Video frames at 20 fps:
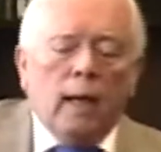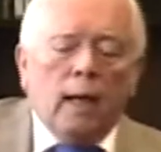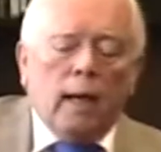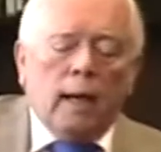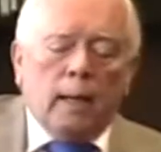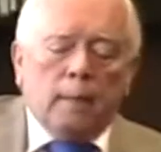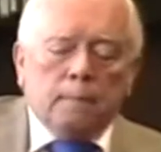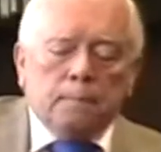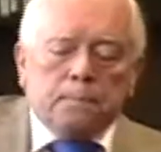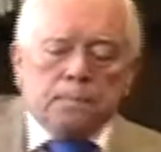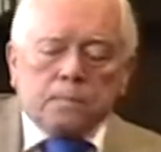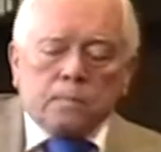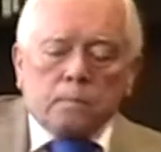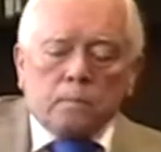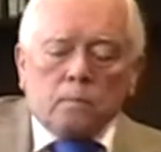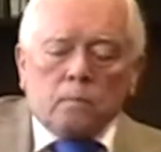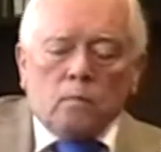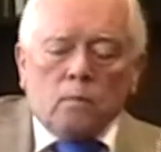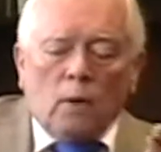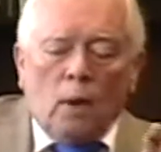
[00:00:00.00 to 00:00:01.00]
Uh,
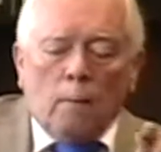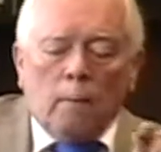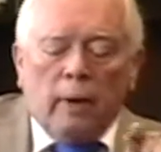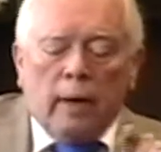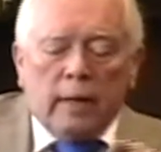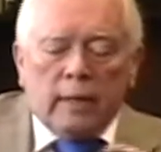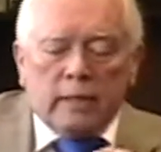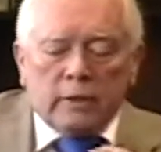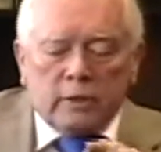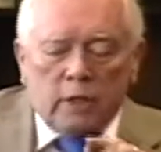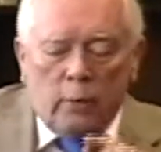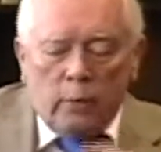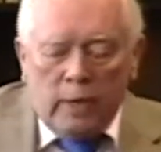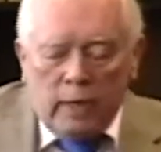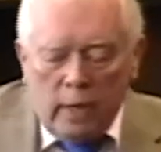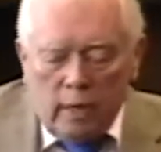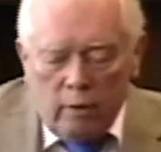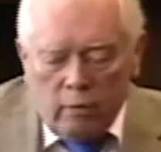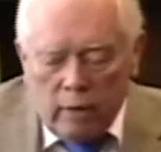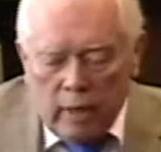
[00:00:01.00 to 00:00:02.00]
but so
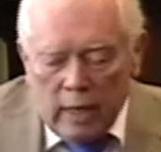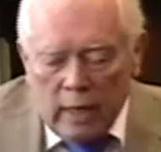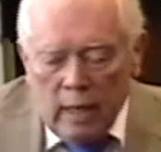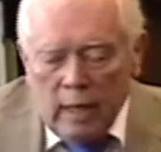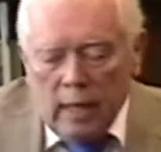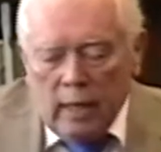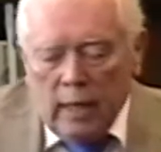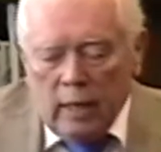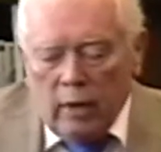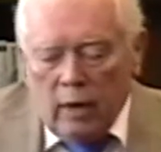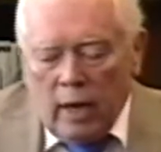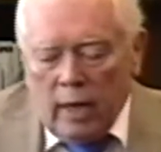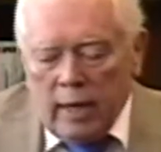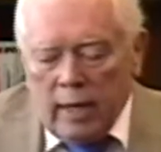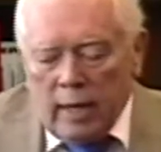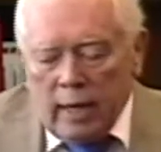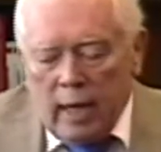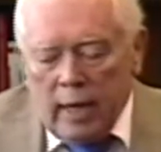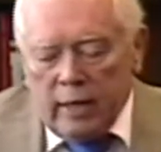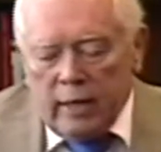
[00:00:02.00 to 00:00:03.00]
Henry, in, in
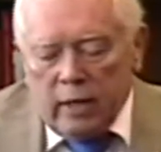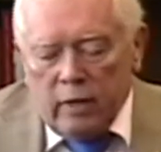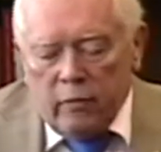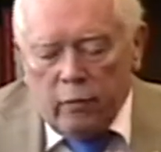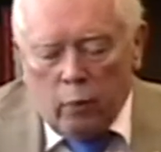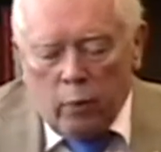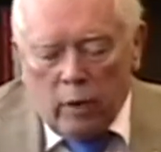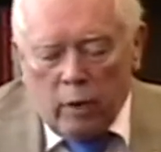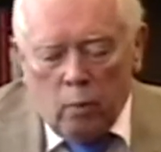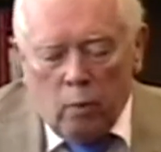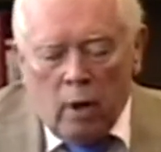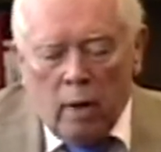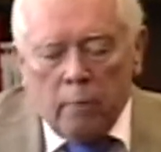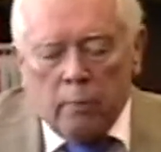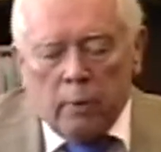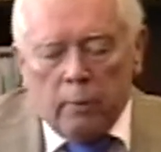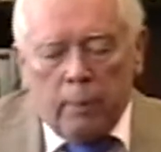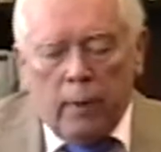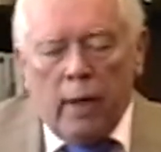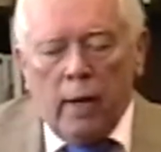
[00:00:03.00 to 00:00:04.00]
1841,
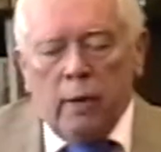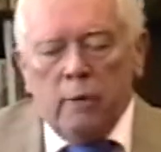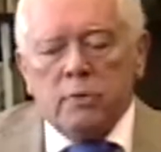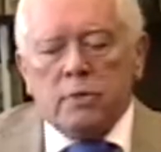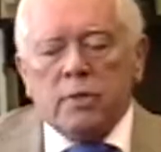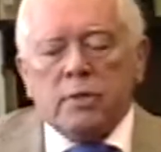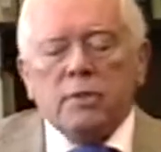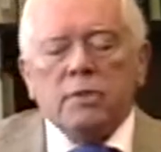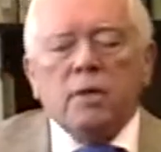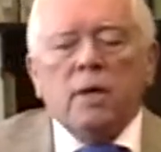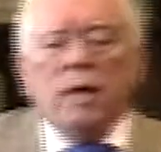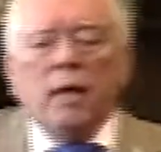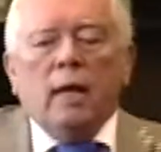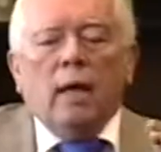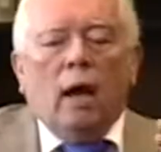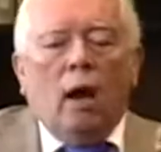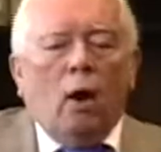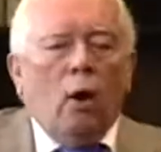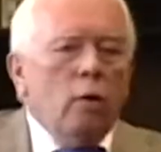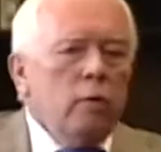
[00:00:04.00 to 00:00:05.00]
proposes
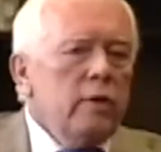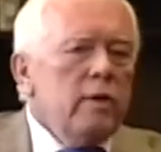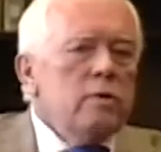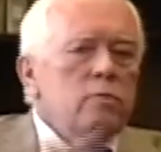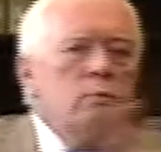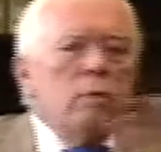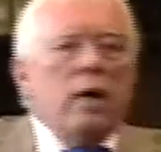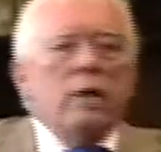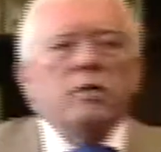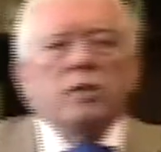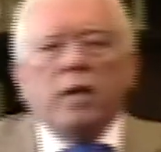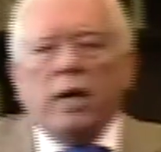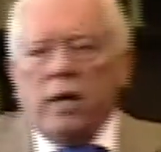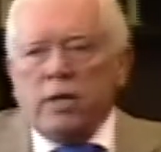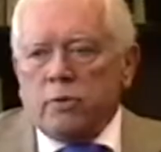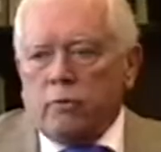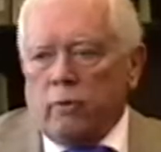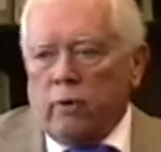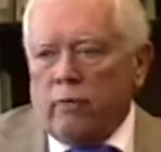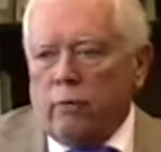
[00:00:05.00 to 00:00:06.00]
all these
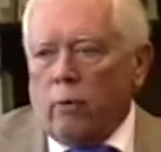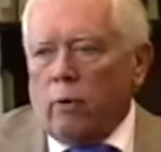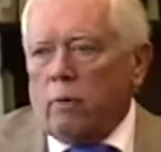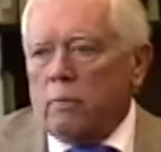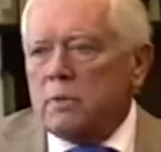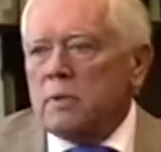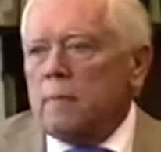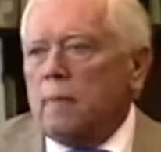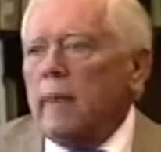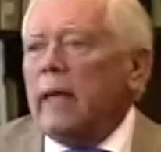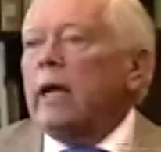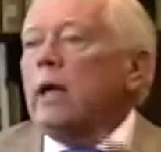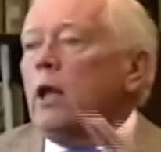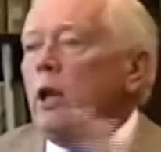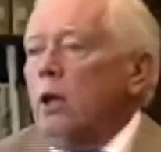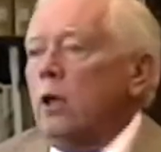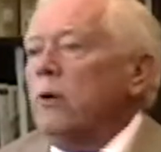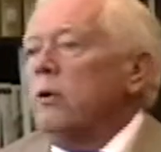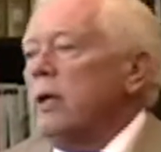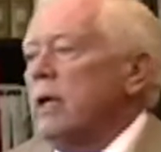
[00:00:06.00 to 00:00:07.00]
education reforms
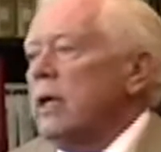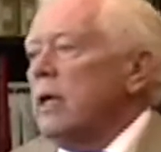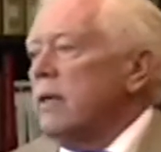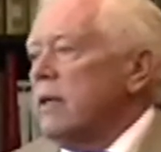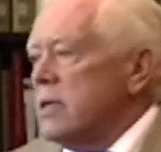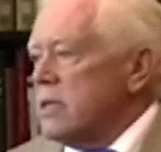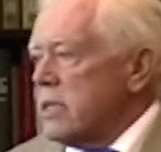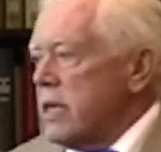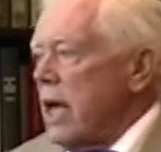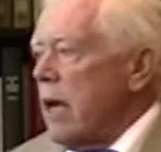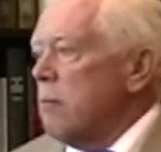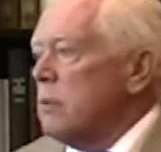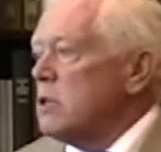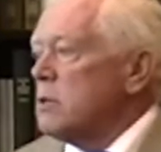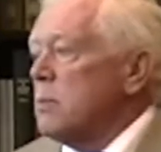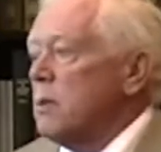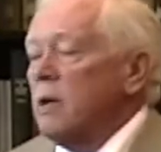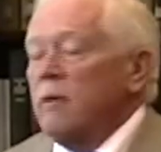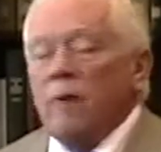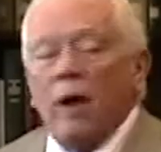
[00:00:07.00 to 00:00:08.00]
including the
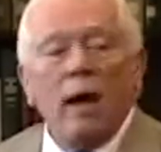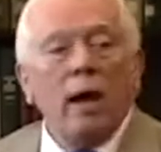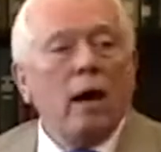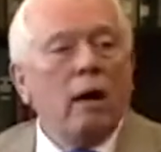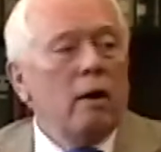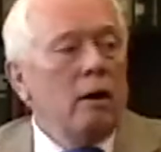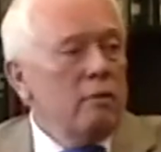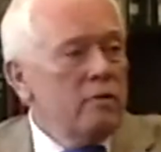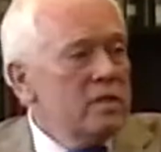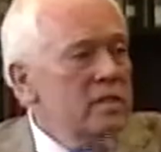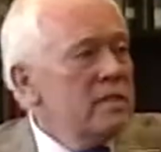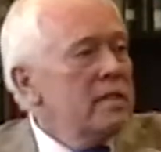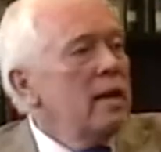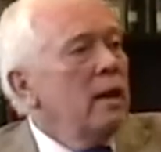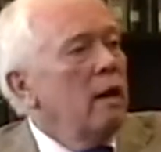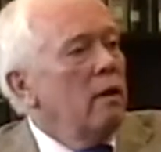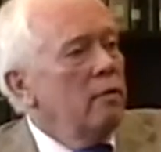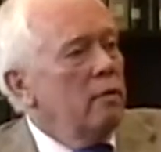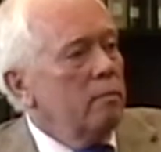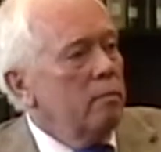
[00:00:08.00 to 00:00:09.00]
establishment of a, of
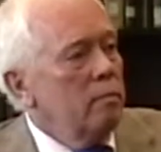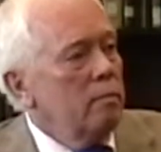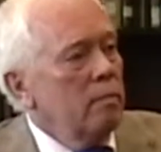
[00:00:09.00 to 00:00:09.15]
a, of